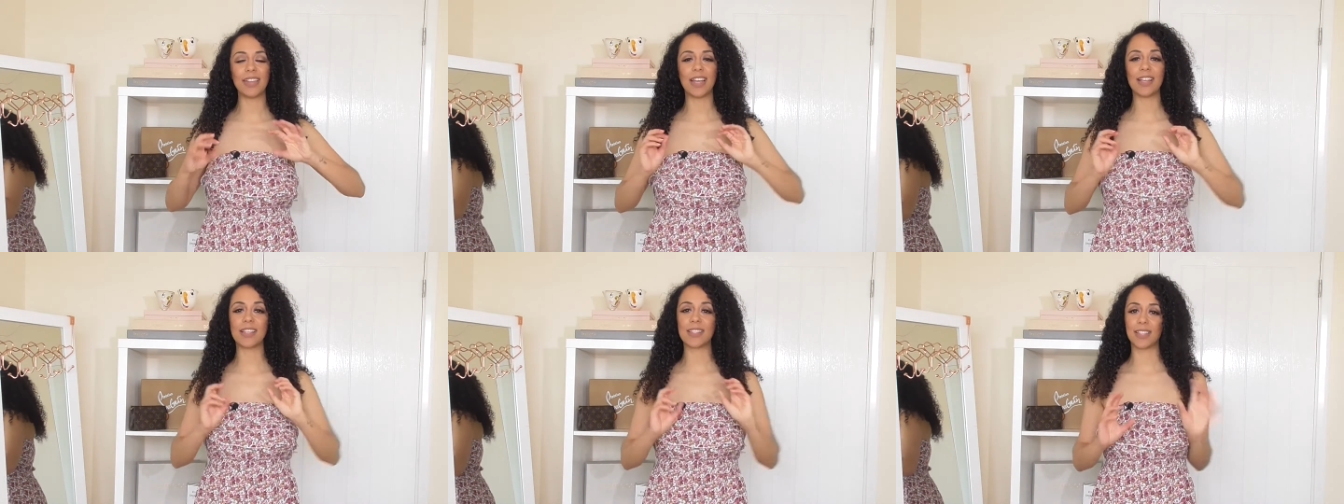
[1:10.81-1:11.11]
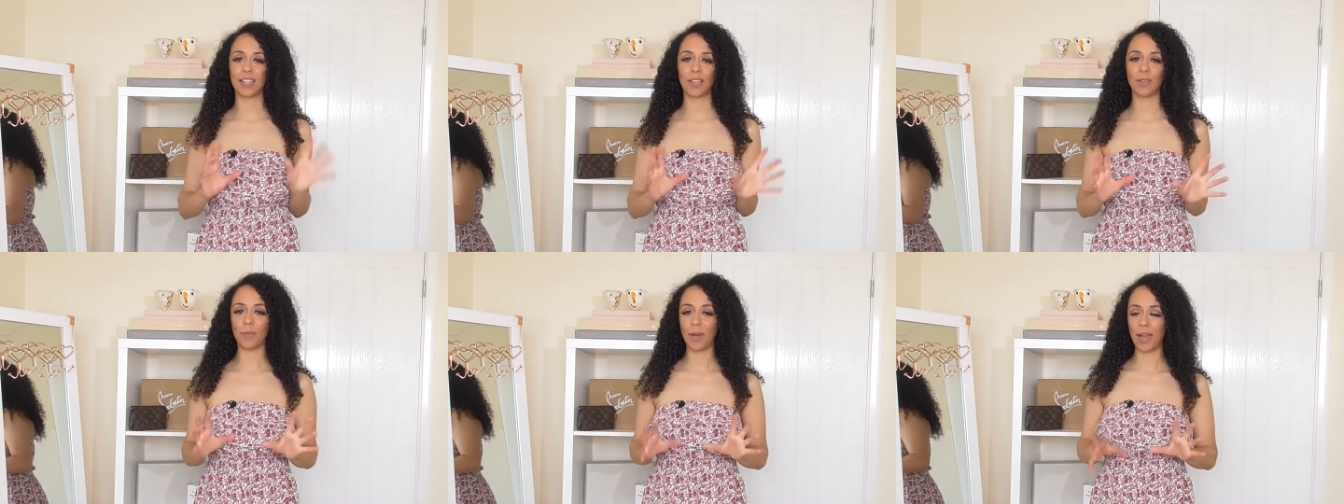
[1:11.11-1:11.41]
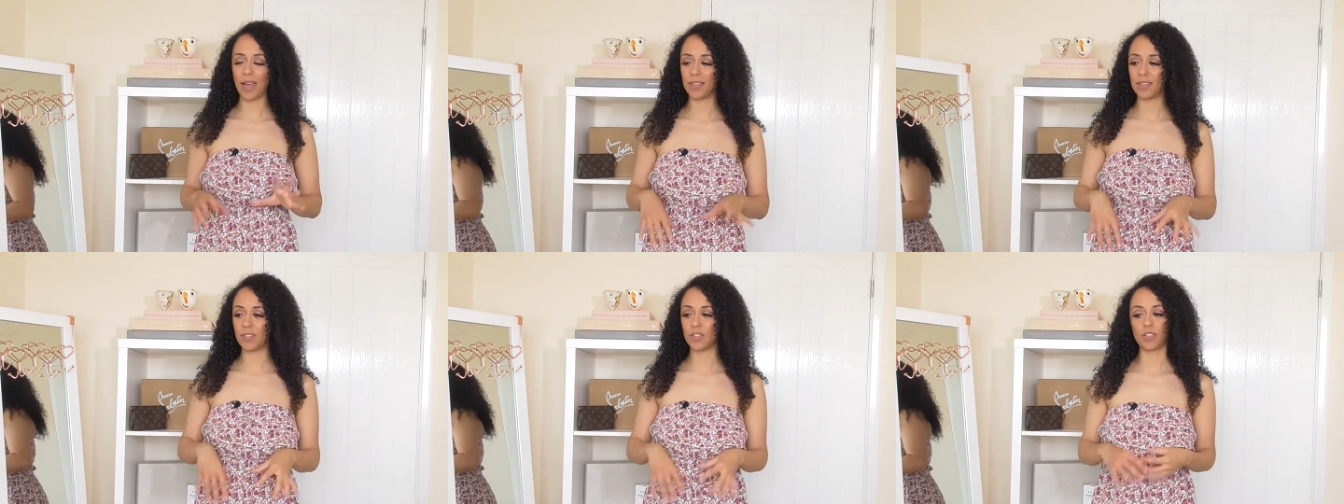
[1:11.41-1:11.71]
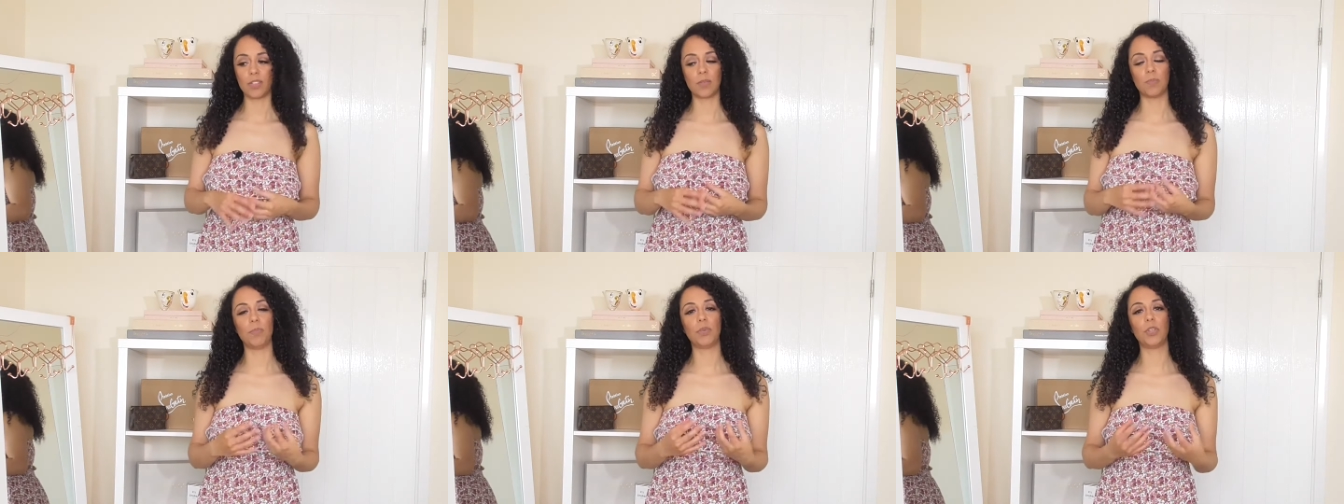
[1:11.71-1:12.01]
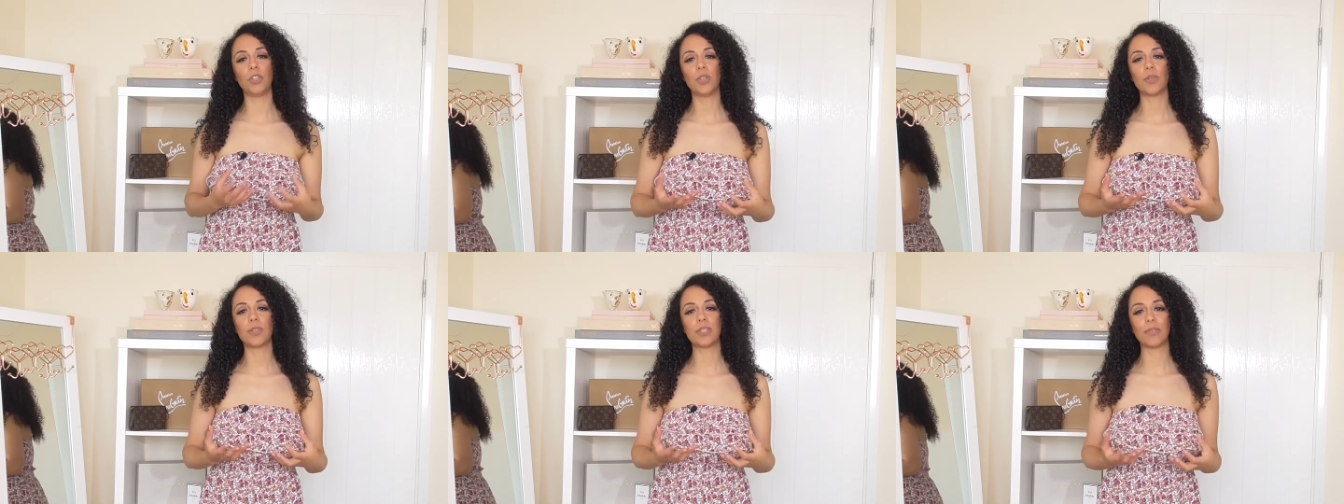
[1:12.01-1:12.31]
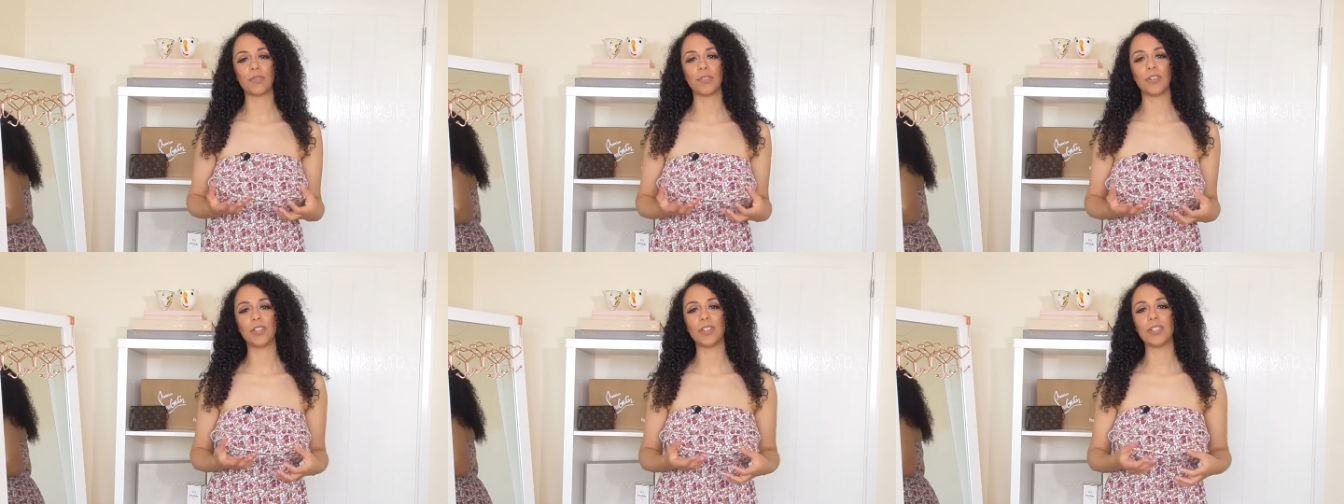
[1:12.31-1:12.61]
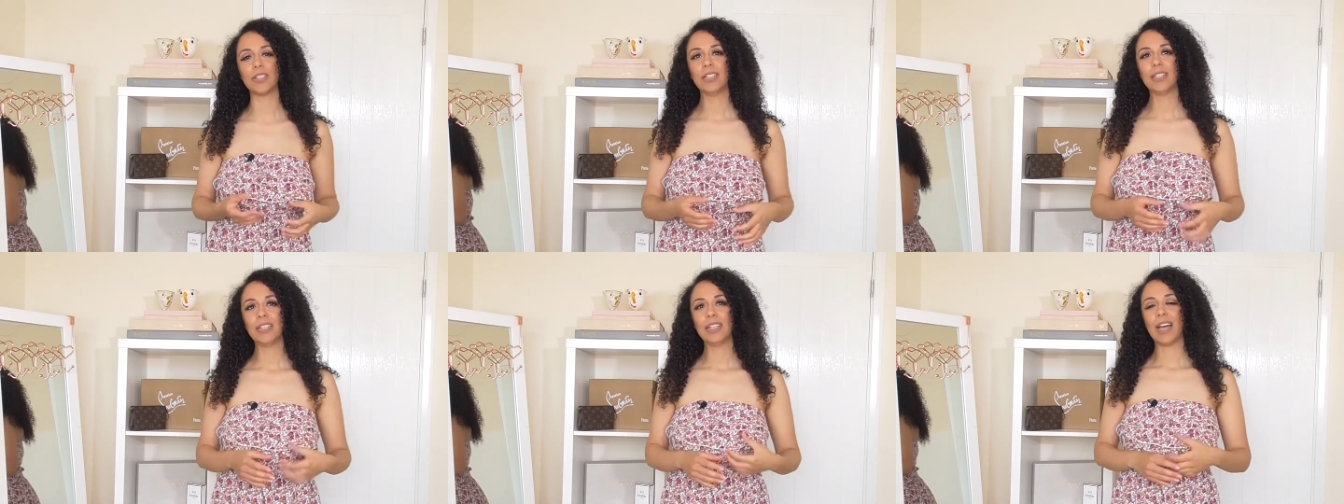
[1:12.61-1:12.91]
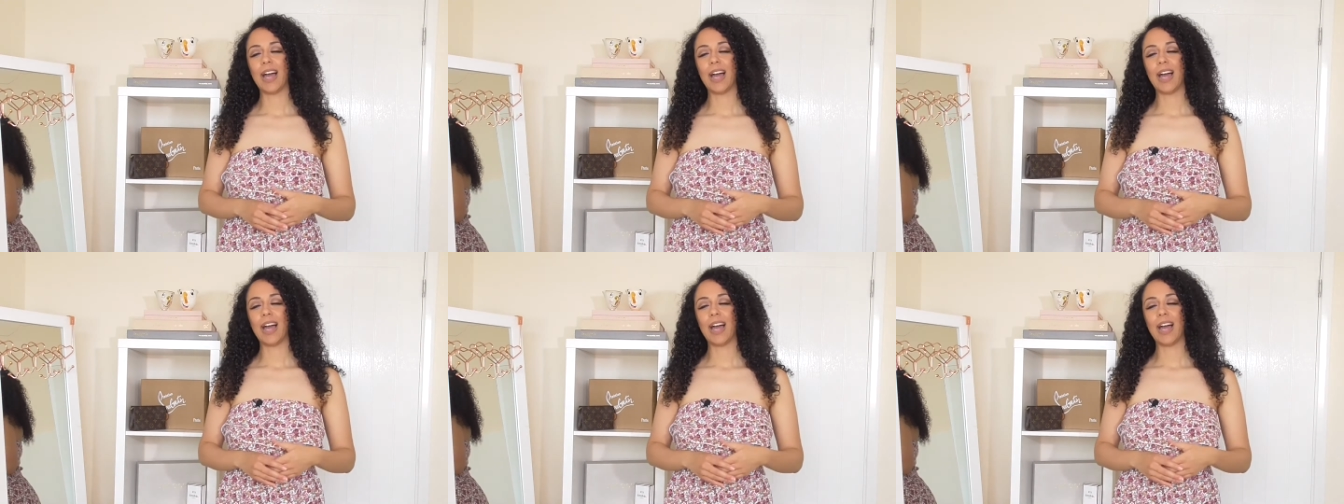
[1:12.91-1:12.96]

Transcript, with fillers: their silhouettes just beautiful.